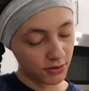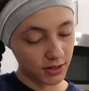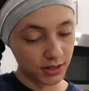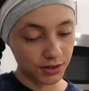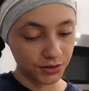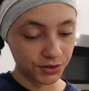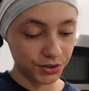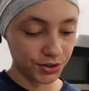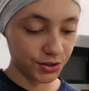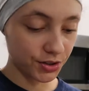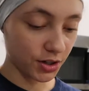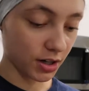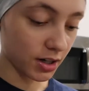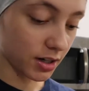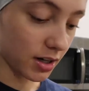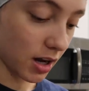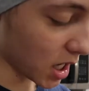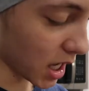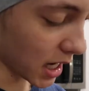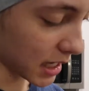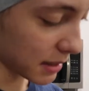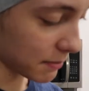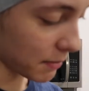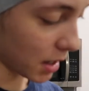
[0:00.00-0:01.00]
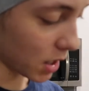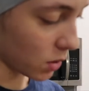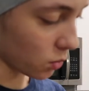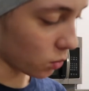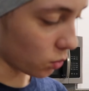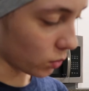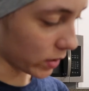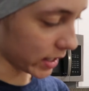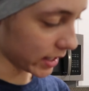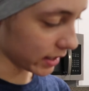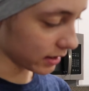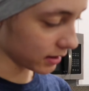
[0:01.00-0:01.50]
I recently started cutting my
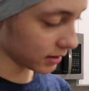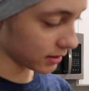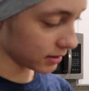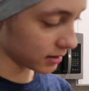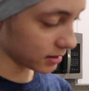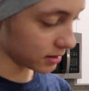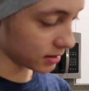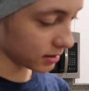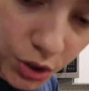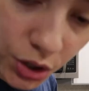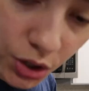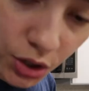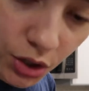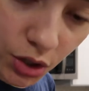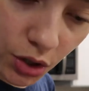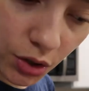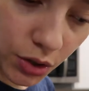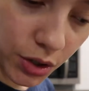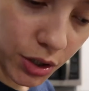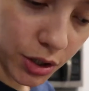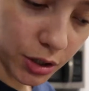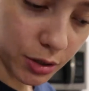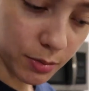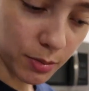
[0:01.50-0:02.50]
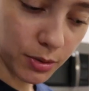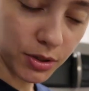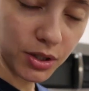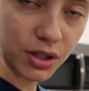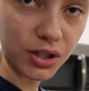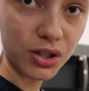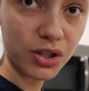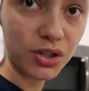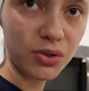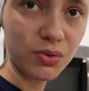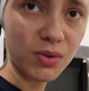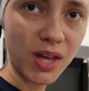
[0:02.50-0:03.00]
wicks. To know you're supposed to
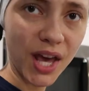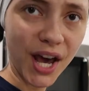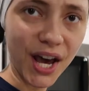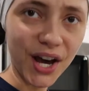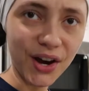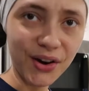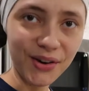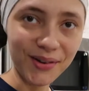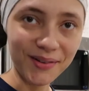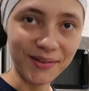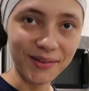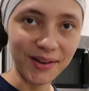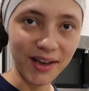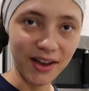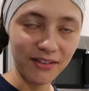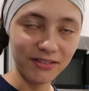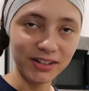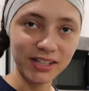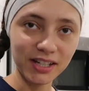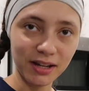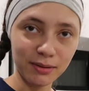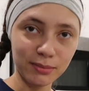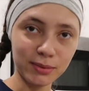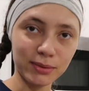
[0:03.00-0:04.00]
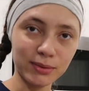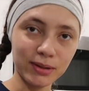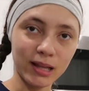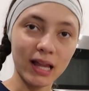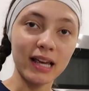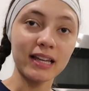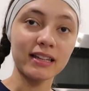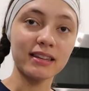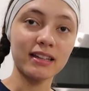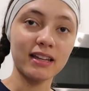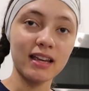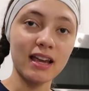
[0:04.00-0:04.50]
do that every time we
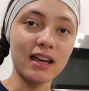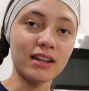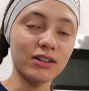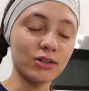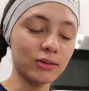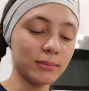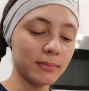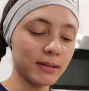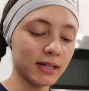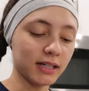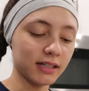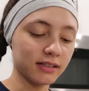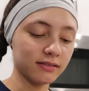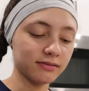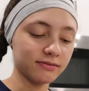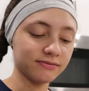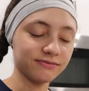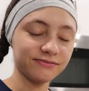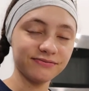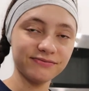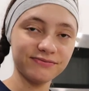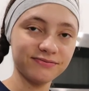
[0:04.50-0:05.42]
light the candle, but